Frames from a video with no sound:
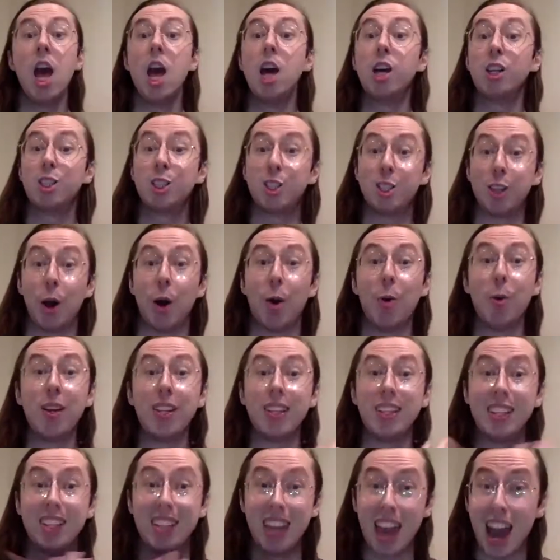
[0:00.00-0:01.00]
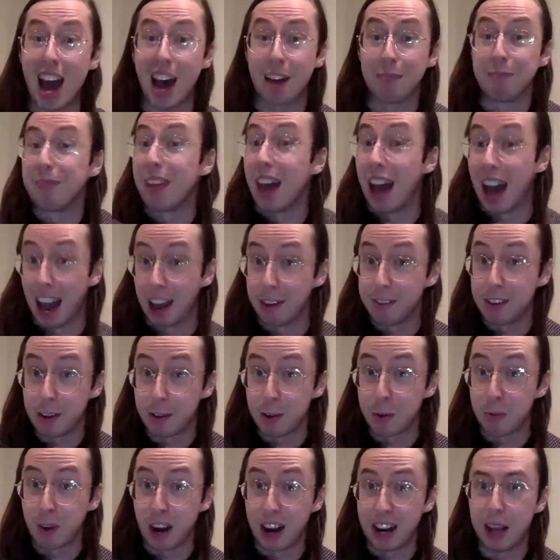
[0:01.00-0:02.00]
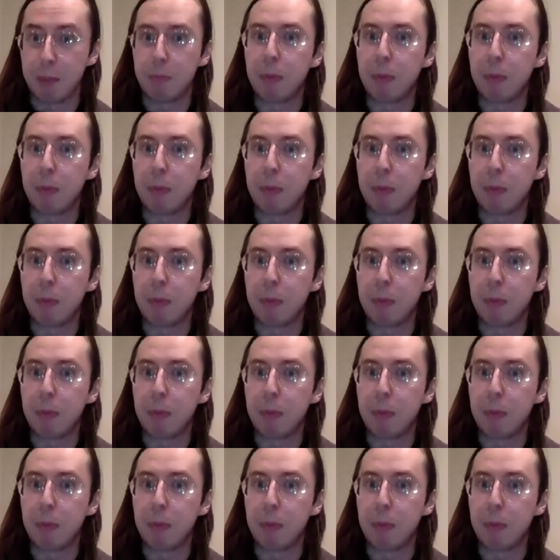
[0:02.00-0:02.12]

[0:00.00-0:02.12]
So yeah, I've never read it,